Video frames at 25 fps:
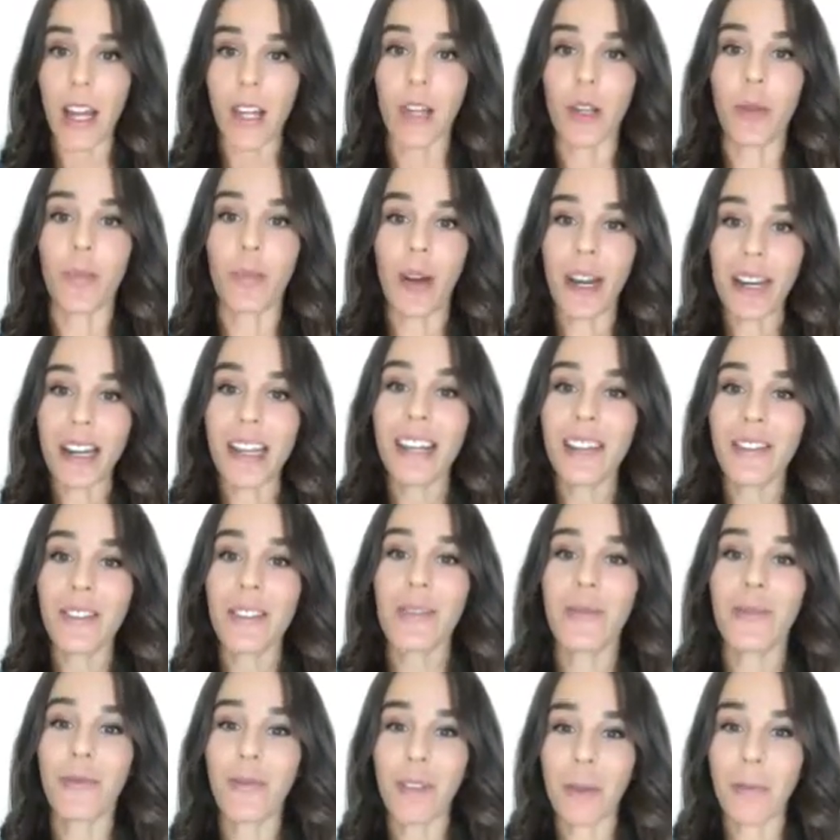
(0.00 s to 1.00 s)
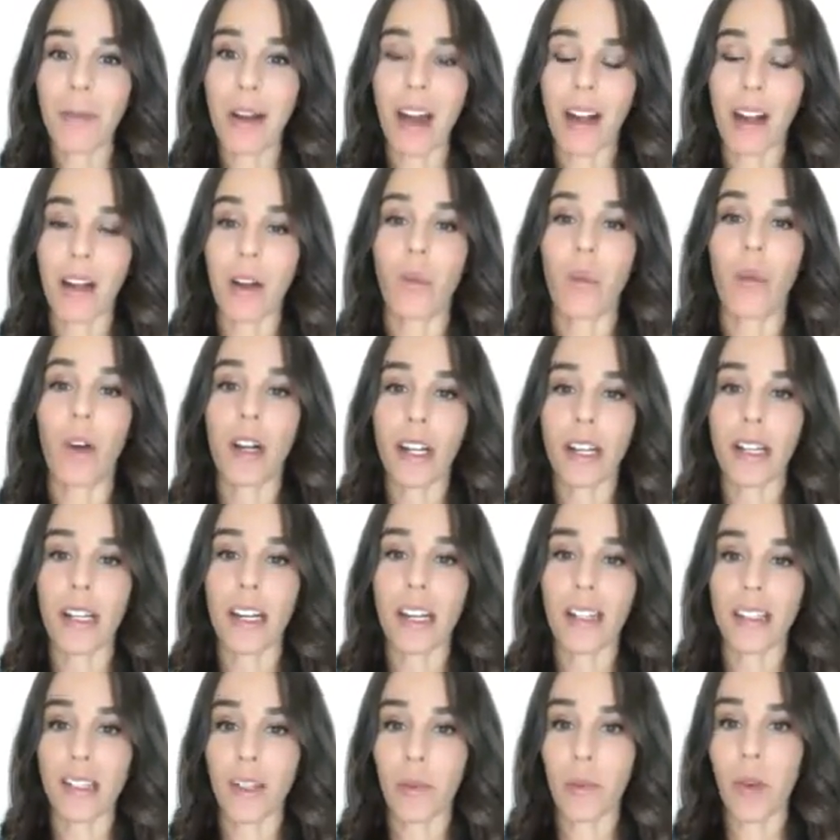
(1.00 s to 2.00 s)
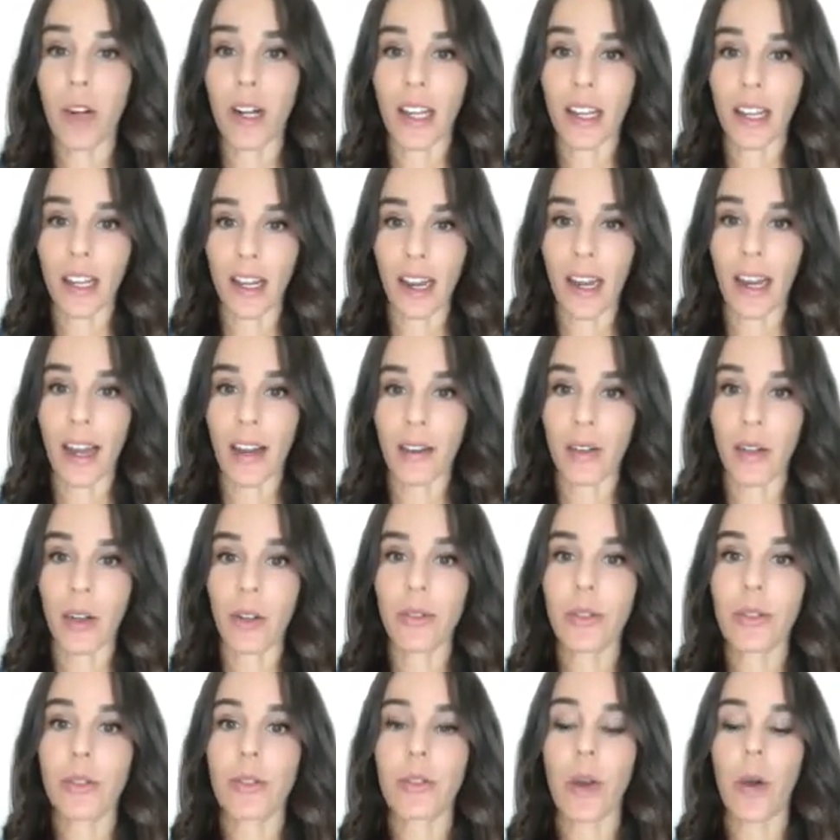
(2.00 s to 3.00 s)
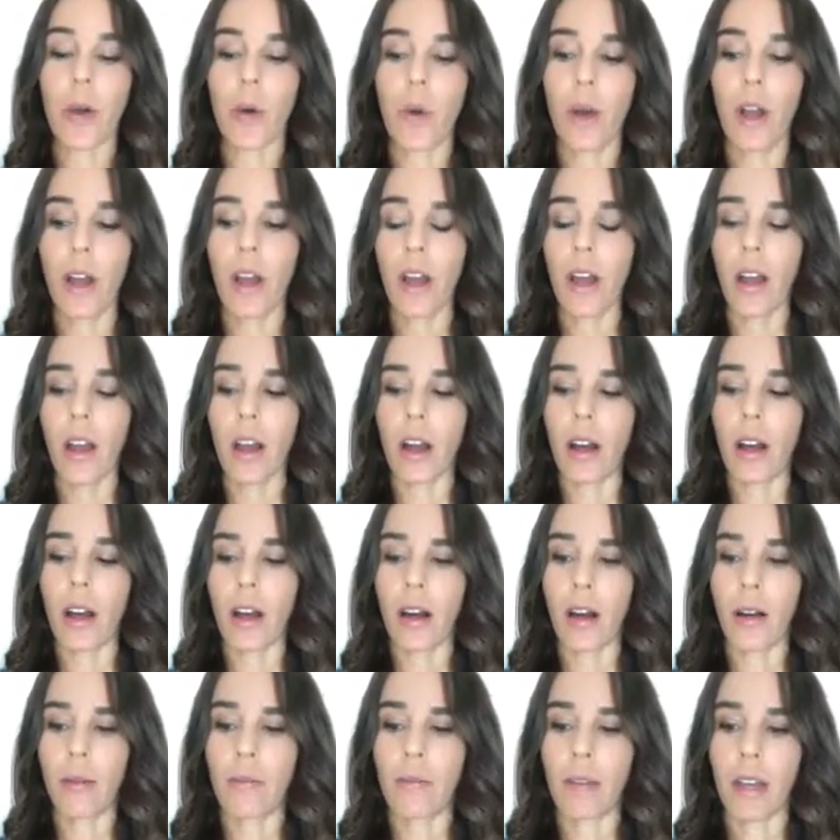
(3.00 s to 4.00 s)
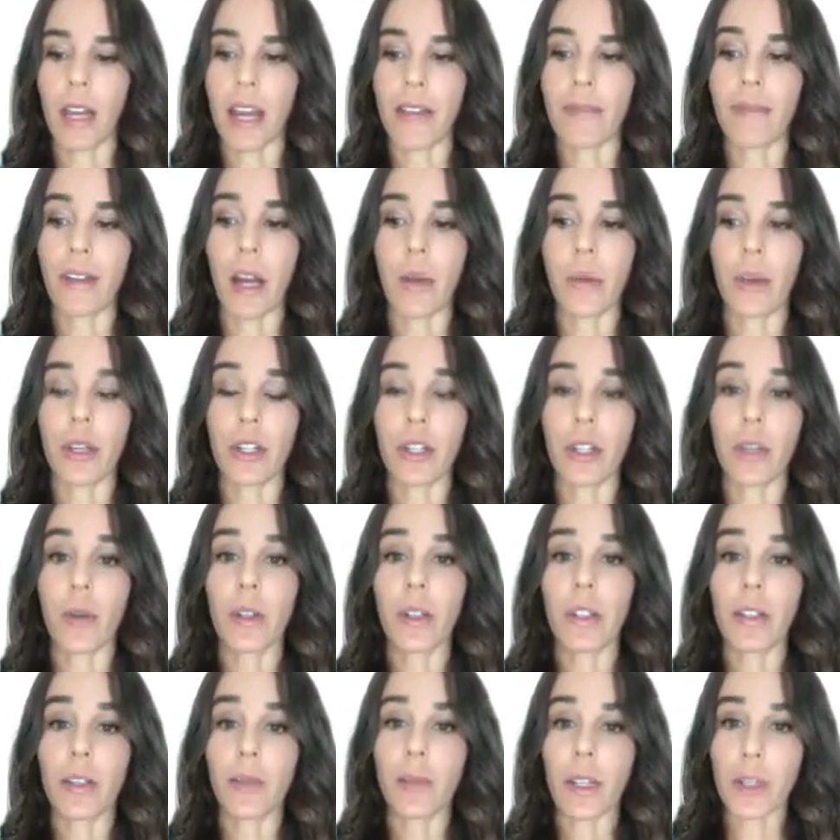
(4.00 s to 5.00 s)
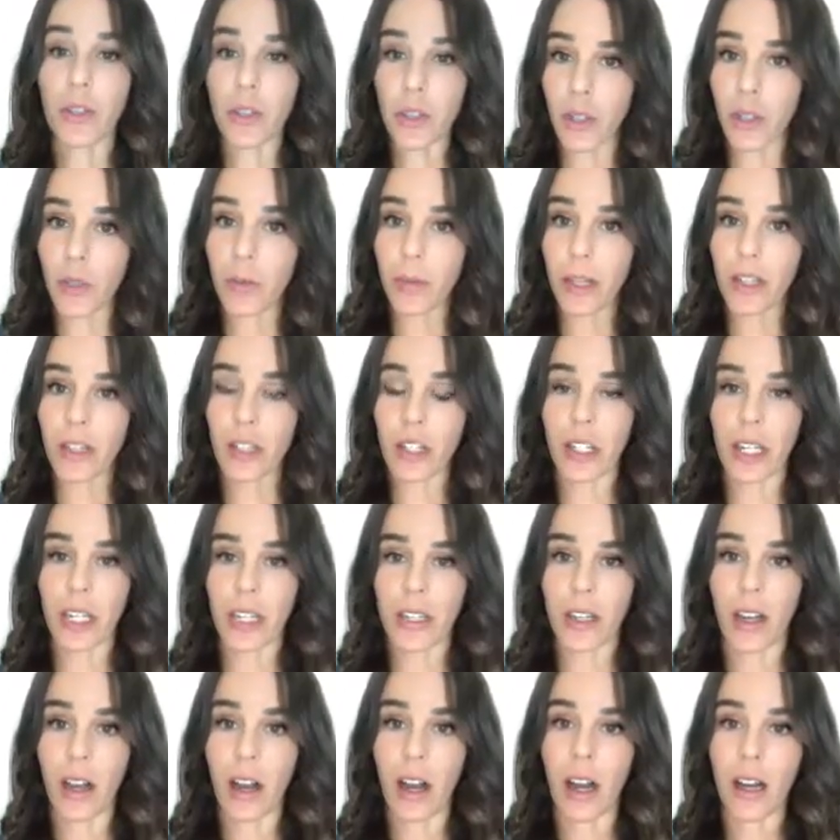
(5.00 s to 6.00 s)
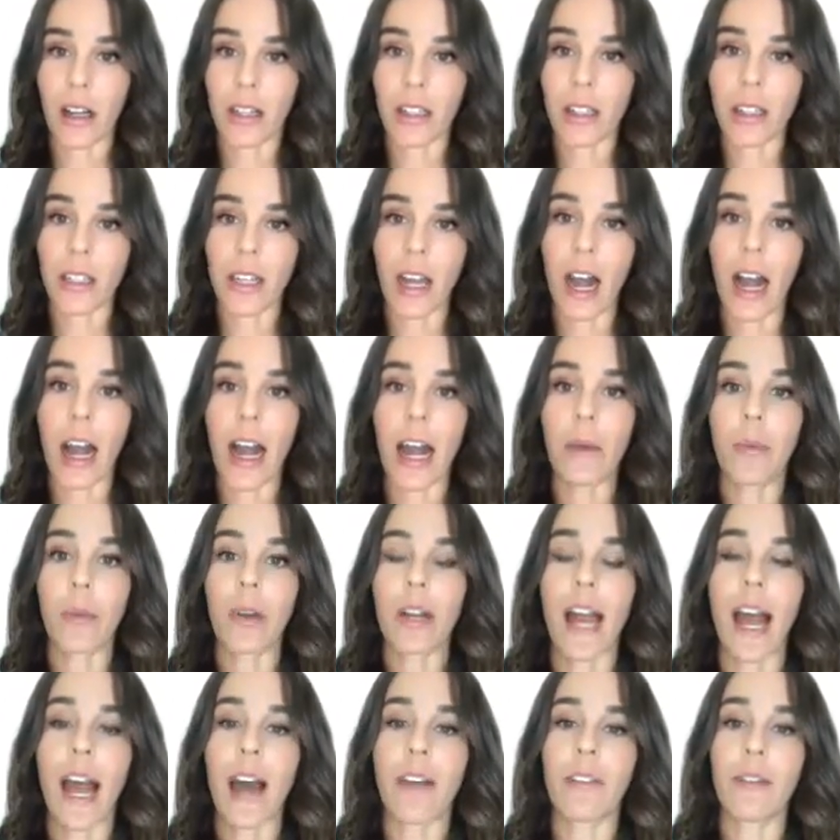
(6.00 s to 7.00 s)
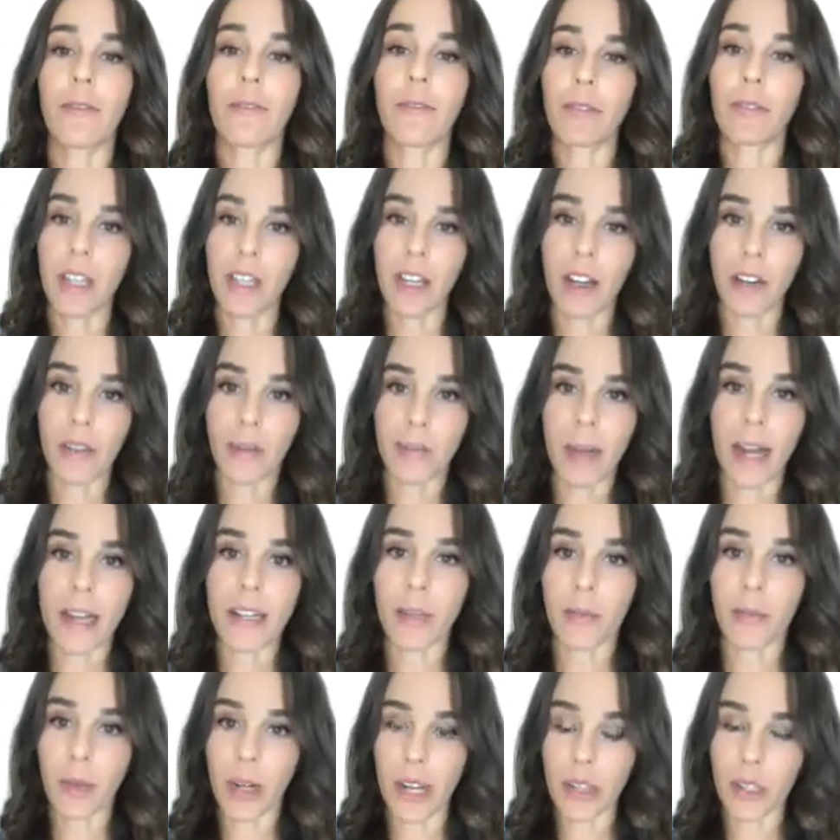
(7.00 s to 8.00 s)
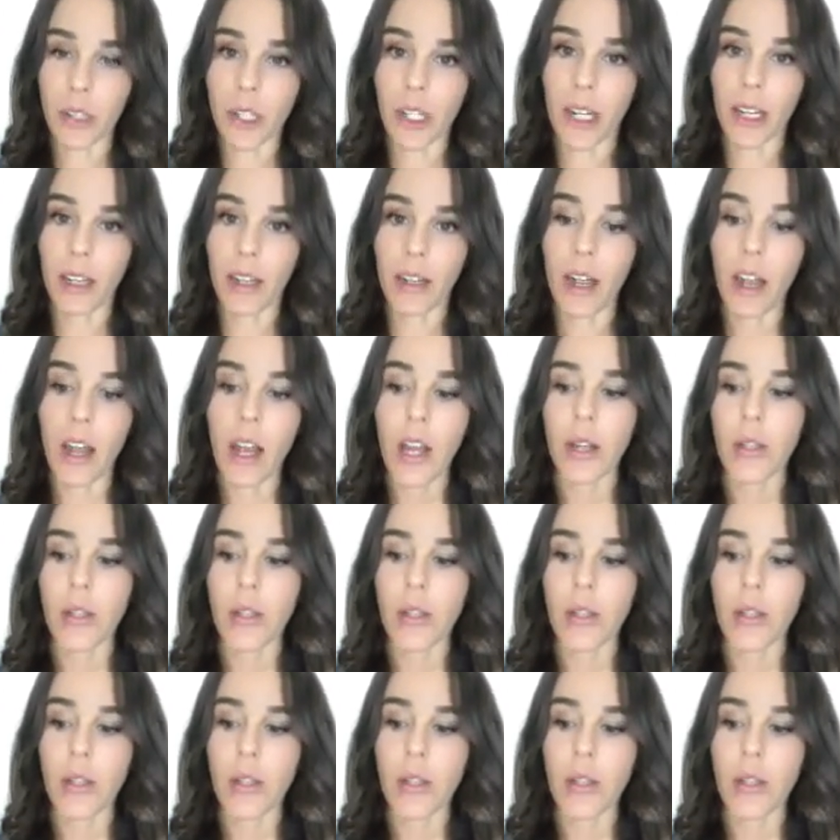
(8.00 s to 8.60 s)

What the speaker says: Your body gives you feedback on what it needs and what it can handle. So if I would do a little bit too much detox, I would have a flare of my depression.